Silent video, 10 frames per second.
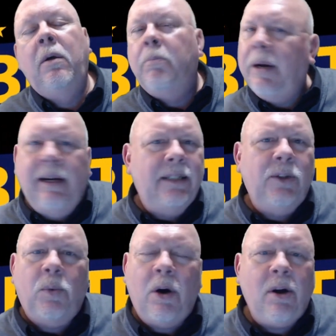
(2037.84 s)
But it
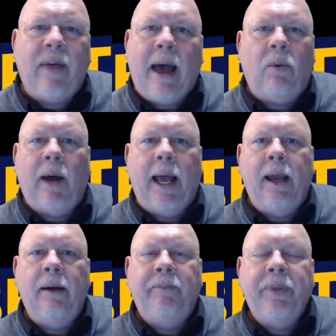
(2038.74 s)
doesn't work that
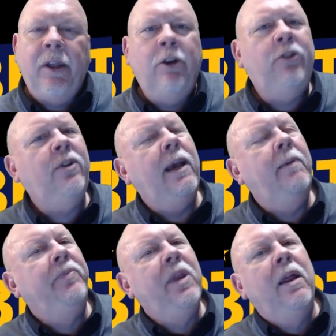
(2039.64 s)
way. You
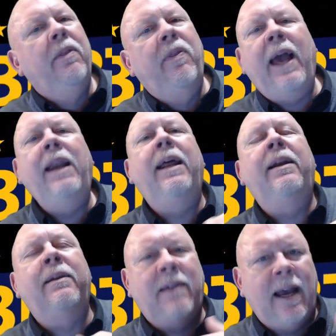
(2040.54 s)
see, they
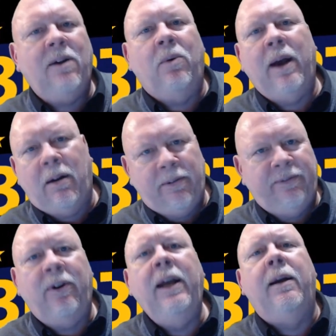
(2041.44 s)
didn't take away our
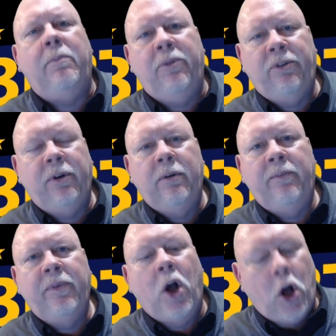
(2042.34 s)
freedoms
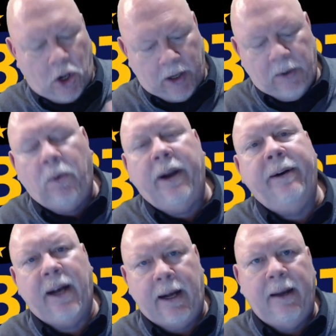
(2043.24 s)
all at
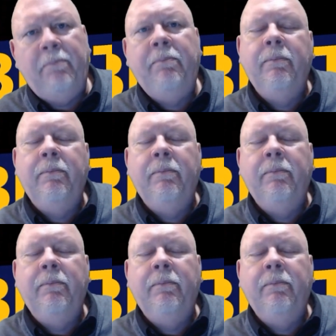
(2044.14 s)
one time.